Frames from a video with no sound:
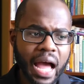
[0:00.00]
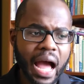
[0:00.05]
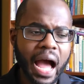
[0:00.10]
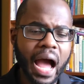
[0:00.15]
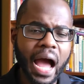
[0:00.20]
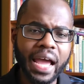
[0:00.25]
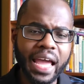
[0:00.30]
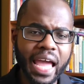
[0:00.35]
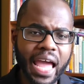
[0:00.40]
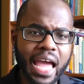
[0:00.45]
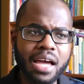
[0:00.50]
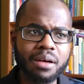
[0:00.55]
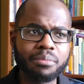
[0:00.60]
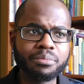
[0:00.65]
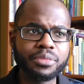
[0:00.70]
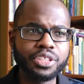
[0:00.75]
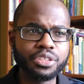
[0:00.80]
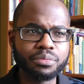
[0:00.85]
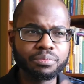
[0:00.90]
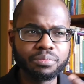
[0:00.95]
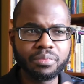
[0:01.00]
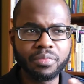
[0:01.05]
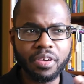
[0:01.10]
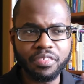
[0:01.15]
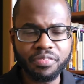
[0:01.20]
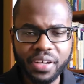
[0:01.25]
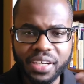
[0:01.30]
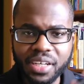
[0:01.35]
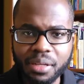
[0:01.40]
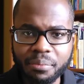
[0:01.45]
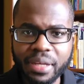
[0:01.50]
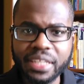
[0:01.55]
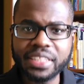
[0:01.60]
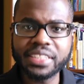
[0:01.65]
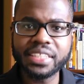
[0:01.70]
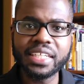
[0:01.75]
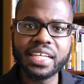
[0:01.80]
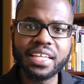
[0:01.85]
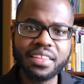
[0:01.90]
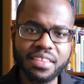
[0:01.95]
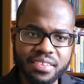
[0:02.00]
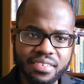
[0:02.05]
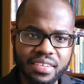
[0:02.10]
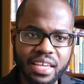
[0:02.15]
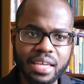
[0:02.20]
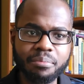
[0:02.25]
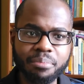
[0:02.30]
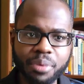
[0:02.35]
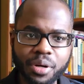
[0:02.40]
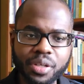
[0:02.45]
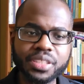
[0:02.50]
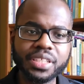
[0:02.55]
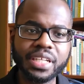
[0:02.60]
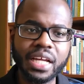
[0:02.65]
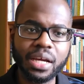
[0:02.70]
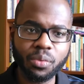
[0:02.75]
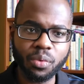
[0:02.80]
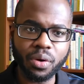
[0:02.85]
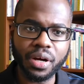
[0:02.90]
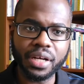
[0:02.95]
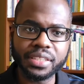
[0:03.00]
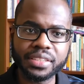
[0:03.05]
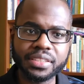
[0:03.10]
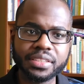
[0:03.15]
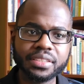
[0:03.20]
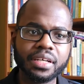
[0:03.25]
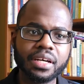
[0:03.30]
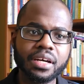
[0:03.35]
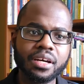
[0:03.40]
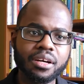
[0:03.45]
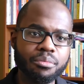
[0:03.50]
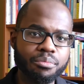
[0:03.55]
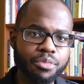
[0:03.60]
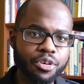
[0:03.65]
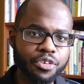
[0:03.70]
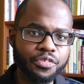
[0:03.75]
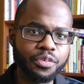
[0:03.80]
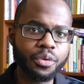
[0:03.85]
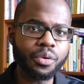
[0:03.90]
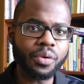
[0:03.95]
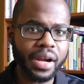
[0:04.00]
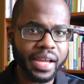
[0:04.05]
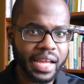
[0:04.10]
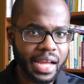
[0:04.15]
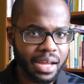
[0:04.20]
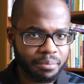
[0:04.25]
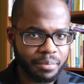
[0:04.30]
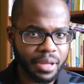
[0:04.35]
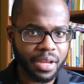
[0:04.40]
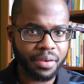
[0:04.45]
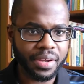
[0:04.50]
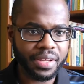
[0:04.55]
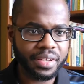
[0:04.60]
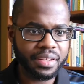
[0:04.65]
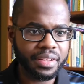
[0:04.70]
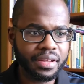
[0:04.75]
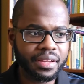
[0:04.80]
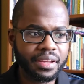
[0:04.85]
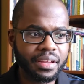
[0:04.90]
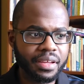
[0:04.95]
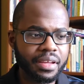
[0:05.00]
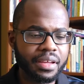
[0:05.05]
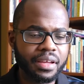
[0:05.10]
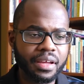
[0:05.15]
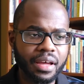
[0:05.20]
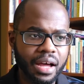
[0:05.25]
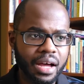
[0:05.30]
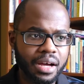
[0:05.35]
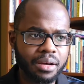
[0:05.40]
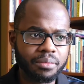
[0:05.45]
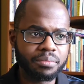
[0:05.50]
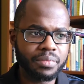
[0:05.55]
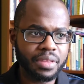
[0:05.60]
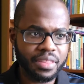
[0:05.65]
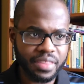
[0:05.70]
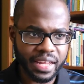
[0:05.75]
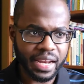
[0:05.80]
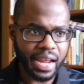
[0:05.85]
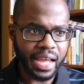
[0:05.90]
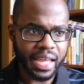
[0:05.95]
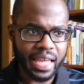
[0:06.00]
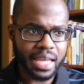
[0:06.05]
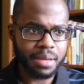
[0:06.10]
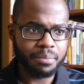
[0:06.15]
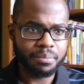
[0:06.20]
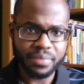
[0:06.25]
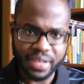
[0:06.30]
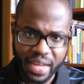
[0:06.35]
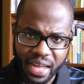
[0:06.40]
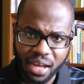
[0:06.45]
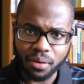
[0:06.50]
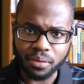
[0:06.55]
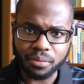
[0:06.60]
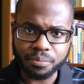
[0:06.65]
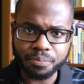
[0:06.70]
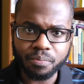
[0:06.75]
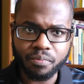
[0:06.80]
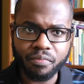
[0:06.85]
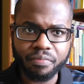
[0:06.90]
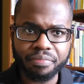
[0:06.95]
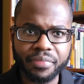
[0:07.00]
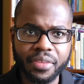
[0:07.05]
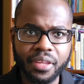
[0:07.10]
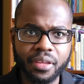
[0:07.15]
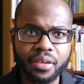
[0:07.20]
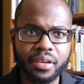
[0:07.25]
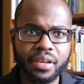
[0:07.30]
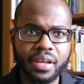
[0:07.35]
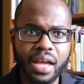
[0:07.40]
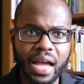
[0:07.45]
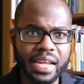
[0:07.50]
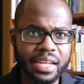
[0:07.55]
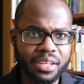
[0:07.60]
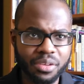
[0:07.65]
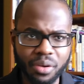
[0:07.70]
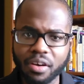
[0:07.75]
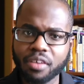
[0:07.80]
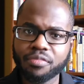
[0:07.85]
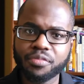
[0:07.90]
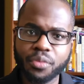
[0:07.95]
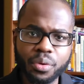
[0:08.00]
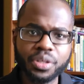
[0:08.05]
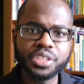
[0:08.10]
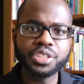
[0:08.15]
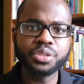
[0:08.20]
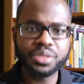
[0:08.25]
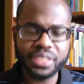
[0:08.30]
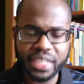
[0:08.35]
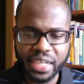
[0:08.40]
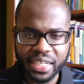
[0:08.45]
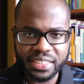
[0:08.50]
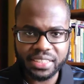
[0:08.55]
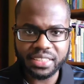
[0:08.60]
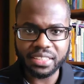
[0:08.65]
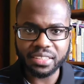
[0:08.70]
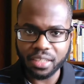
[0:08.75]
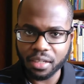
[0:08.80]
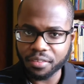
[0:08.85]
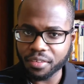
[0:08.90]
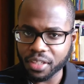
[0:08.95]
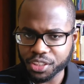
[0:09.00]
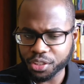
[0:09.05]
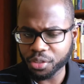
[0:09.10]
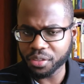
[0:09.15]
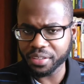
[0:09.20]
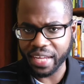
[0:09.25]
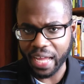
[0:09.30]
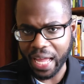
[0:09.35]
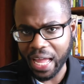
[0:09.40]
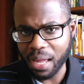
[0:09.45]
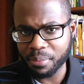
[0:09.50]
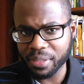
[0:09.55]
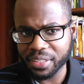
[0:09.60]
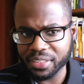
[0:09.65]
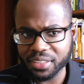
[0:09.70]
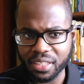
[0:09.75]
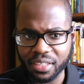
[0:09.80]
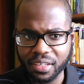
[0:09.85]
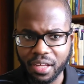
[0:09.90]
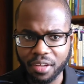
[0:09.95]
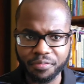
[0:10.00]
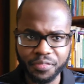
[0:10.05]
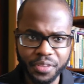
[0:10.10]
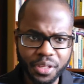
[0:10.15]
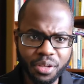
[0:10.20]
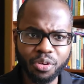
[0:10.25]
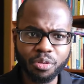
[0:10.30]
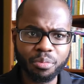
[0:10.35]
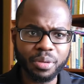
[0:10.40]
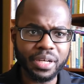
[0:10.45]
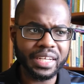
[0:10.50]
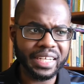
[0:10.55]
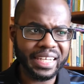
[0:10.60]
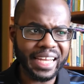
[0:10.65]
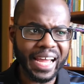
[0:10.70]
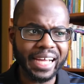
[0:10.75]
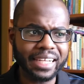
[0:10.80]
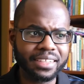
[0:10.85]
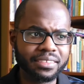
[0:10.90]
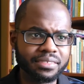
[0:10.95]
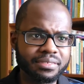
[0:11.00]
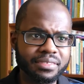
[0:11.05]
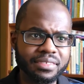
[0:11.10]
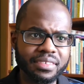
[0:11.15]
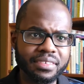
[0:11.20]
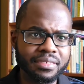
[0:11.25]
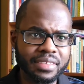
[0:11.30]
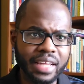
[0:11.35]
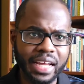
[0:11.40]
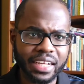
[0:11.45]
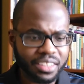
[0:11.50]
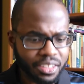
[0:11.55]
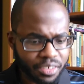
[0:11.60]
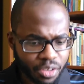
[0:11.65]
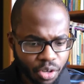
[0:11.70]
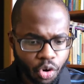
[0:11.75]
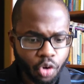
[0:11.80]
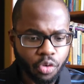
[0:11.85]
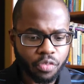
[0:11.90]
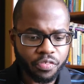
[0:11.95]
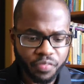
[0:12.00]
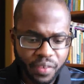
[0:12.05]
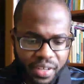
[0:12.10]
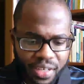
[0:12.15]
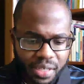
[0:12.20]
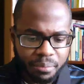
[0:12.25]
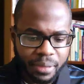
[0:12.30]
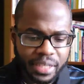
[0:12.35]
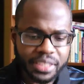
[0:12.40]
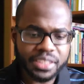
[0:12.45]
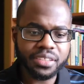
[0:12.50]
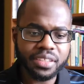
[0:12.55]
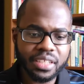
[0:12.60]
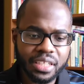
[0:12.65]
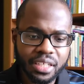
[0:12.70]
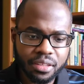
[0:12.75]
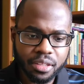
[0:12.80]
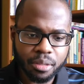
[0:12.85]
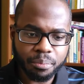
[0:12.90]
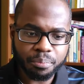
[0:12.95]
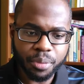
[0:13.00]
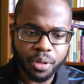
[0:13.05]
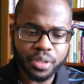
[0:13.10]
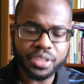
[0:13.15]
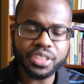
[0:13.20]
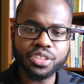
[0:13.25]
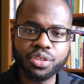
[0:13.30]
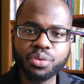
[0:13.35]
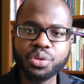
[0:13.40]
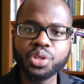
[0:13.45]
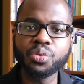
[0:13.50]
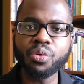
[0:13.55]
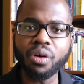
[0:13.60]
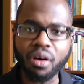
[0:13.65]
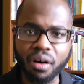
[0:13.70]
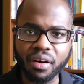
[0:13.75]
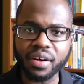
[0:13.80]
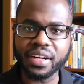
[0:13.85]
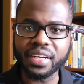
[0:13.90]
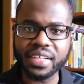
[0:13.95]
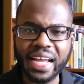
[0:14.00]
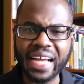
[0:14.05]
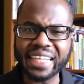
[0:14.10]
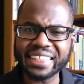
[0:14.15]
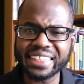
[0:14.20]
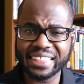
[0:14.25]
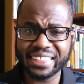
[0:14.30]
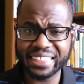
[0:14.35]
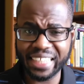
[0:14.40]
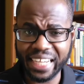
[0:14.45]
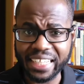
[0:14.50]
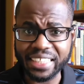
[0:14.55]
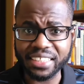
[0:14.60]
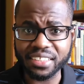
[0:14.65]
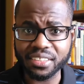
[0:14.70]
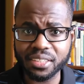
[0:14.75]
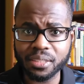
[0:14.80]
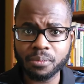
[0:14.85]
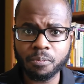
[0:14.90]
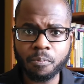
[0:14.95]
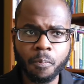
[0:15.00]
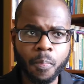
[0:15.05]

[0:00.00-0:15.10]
I am fundamentally the same person I was before I got married that I am now. Of course, you change certain habits, a few, but not like fundamentally the person who you are. It hasn't changed.